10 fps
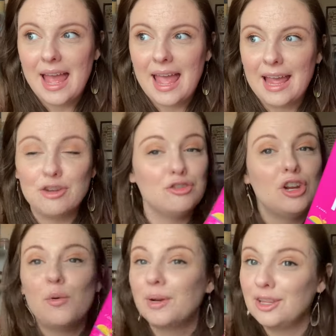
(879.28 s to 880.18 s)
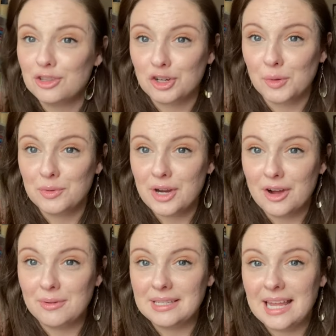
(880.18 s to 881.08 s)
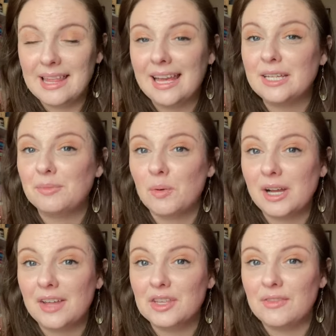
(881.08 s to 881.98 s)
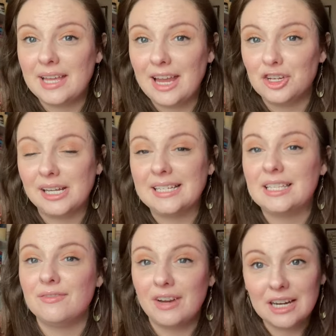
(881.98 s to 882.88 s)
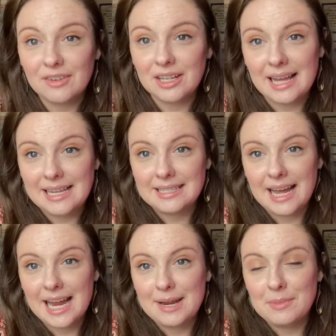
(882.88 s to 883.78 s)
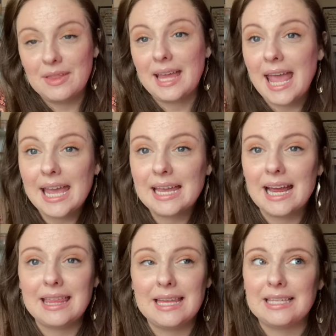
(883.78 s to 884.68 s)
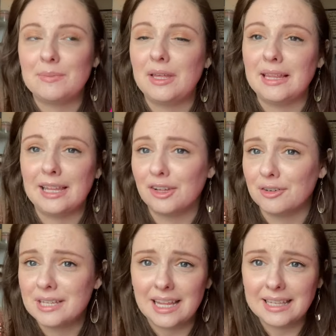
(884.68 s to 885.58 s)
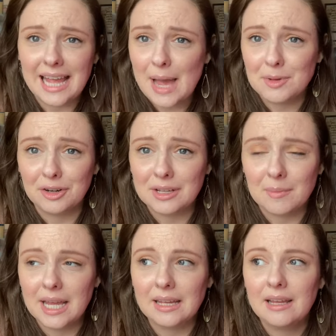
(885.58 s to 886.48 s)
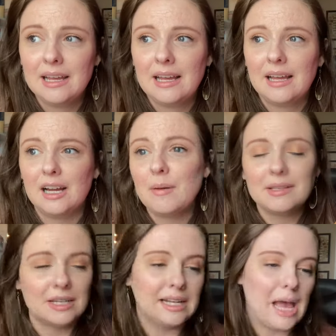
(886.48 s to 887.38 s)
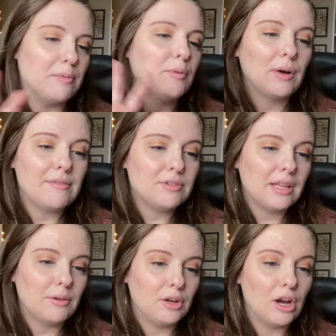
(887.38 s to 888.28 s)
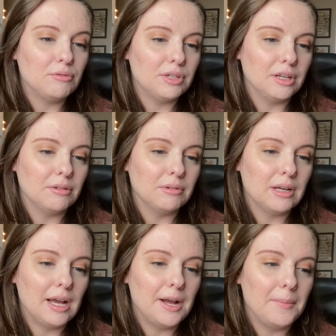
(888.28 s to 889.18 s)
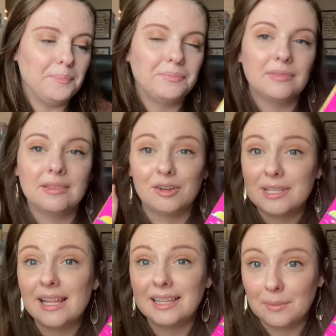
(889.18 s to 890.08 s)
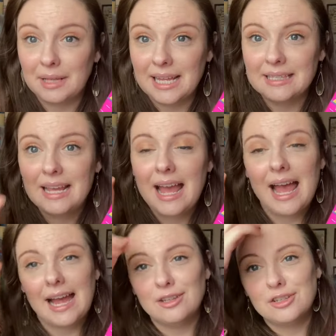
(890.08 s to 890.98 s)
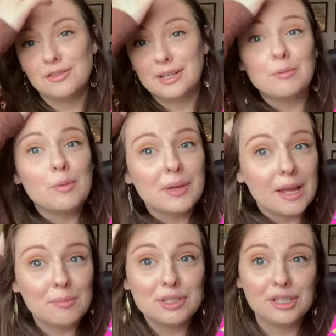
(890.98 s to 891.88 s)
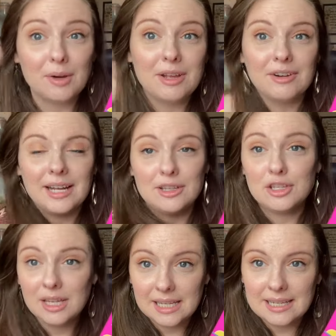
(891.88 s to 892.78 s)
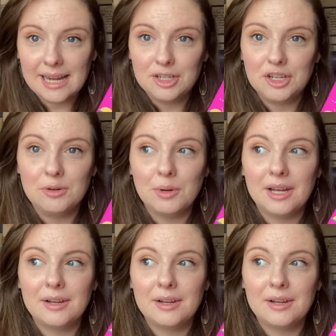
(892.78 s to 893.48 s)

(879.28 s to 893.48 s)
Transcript: And no one in this group knows, and they end up going on this vacation because it's the very, very last time that they can. I think something like they're selling the cabin or something. Or maybe it's not a cabin, but wherever they go to, um, they're selling the place. And so they won't be able to go here again. So they decide to